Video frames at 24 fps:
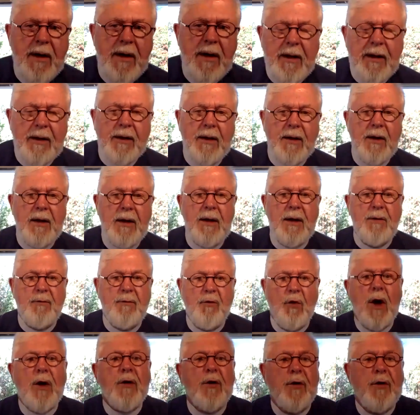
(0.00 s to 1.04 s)
in
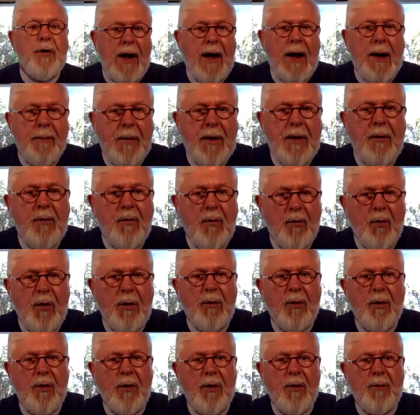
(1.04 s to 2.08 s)
Rotterdam, and we
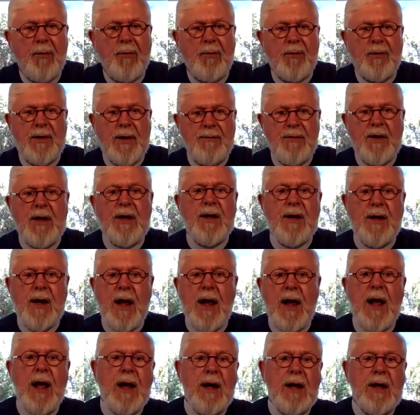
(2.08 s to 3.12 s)
were living in The
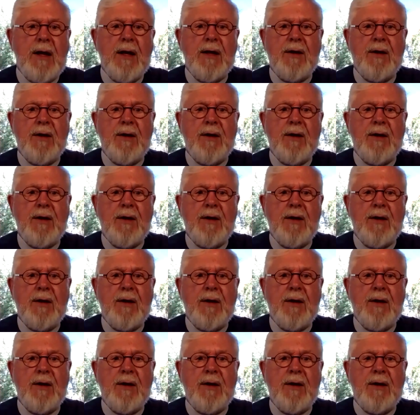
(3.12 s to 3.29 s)
Hague,